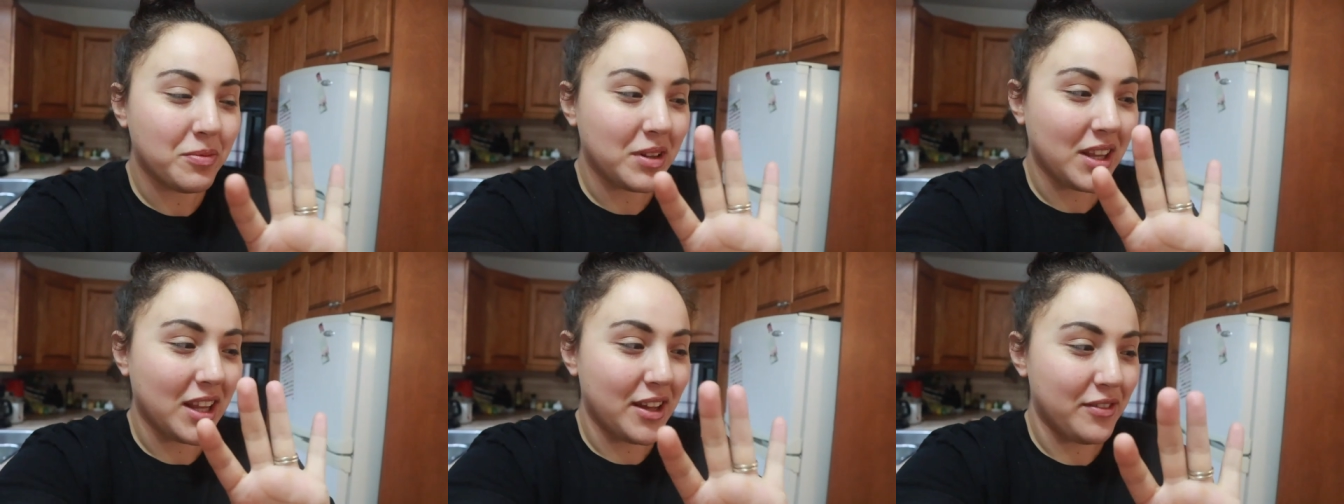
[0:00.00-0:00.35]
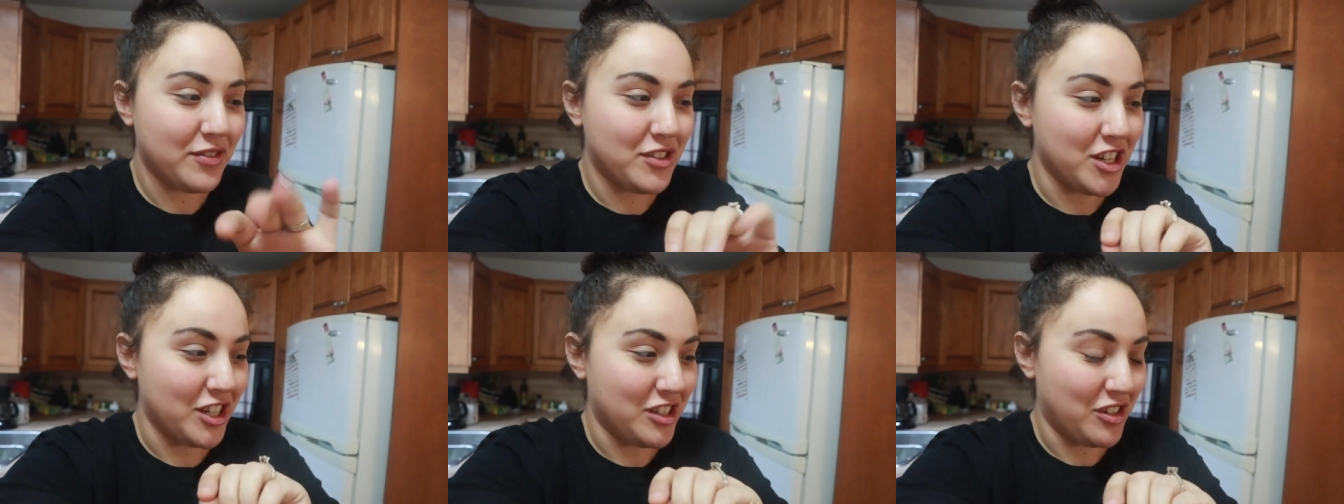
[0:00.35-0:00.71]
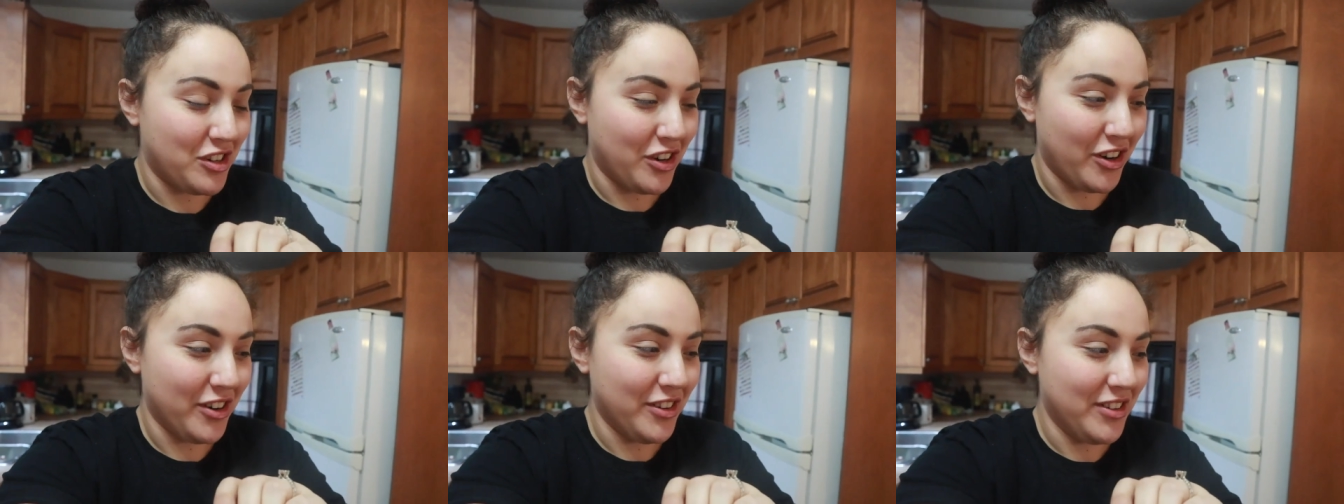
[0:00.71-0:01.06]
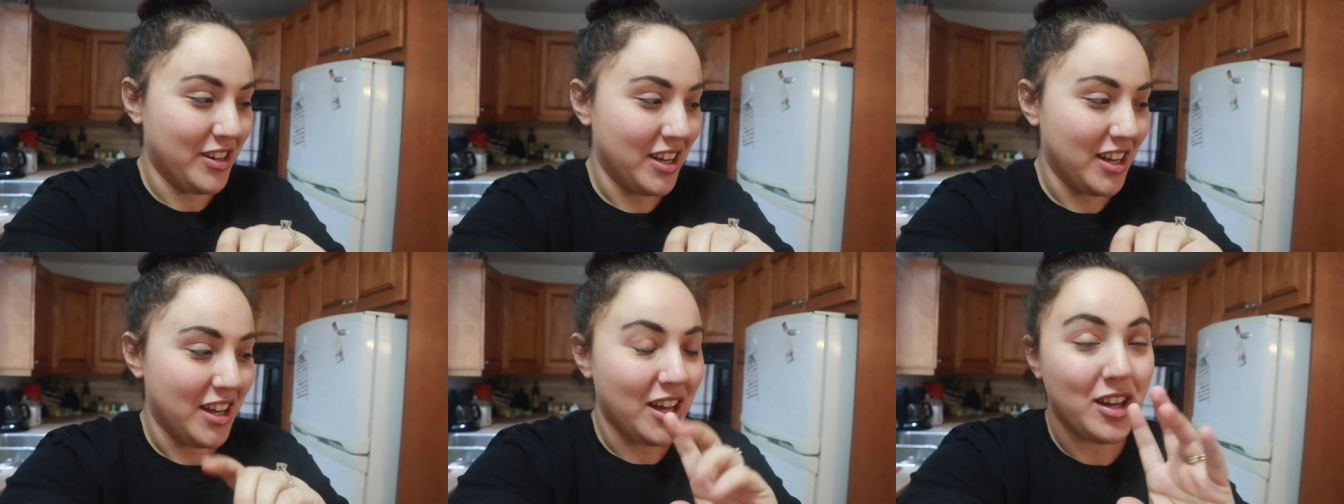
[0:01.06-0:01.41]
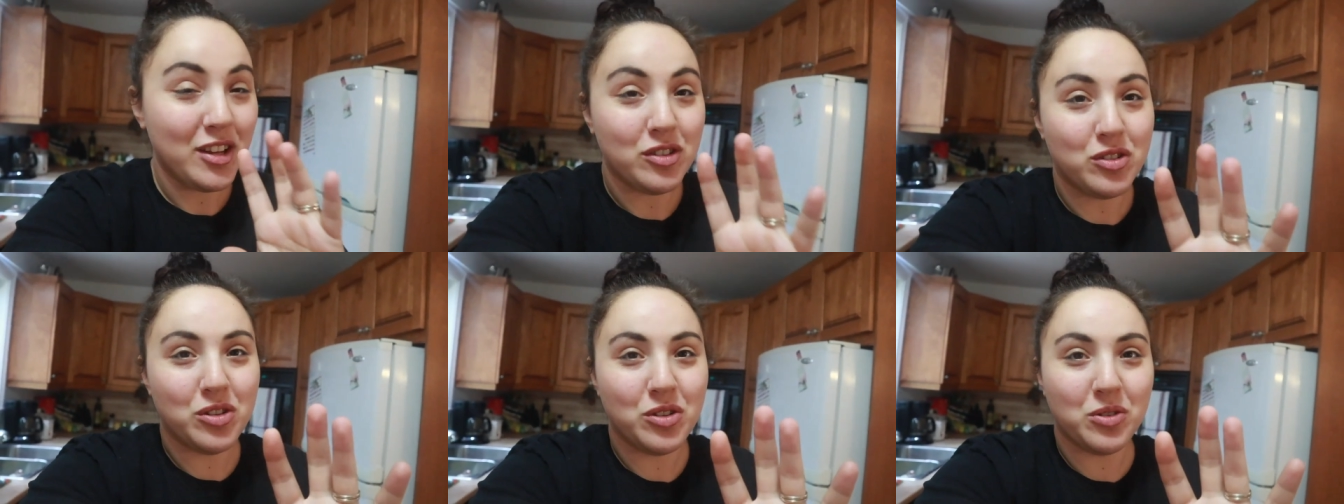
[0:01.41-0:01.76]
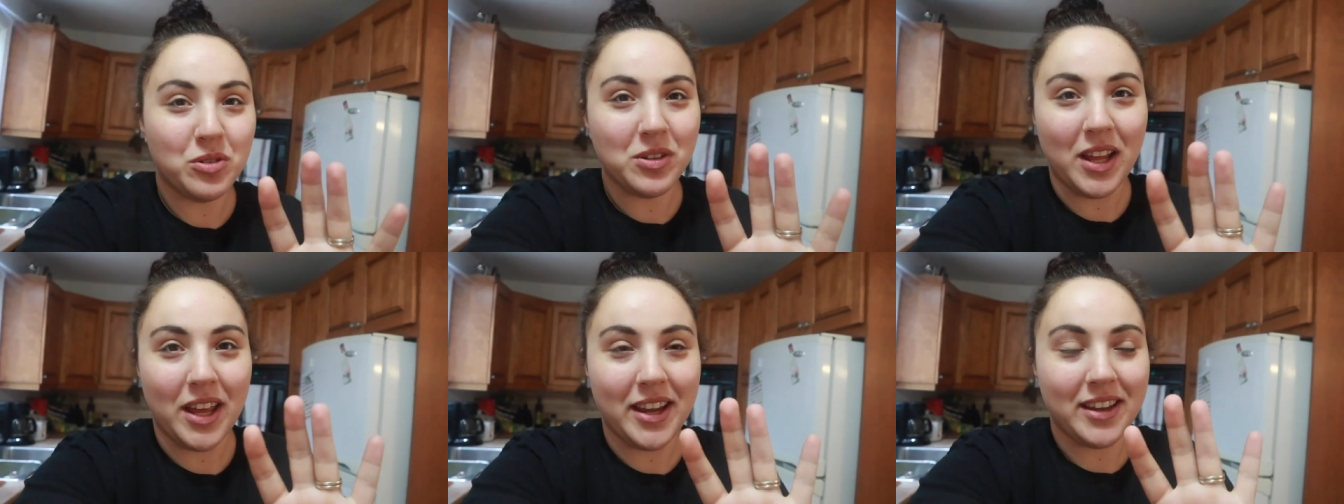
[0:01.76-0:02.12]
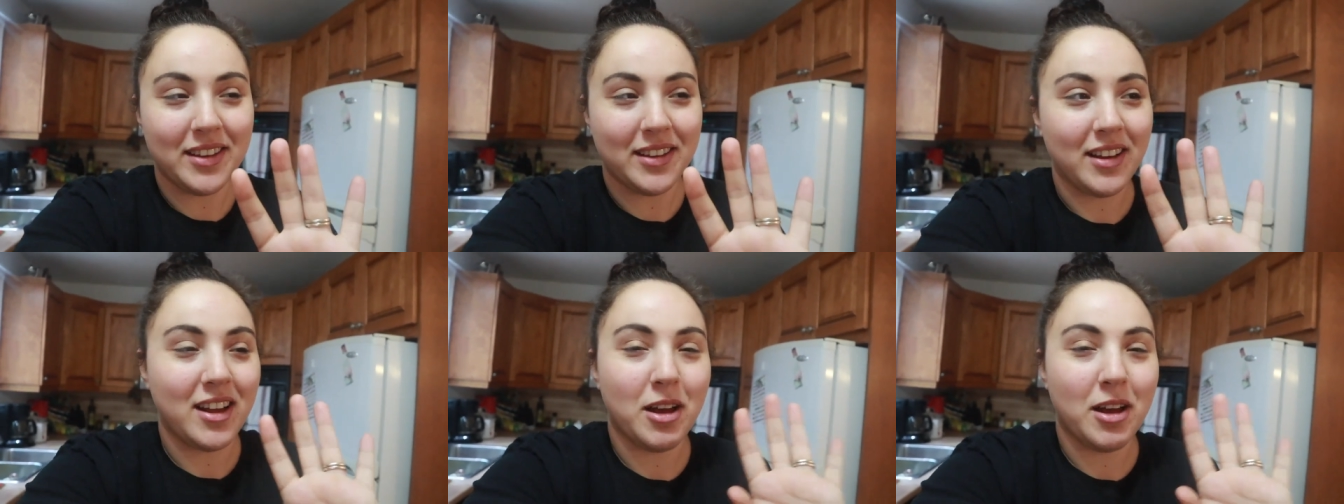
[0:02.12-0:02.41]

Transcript: Liv just turned two like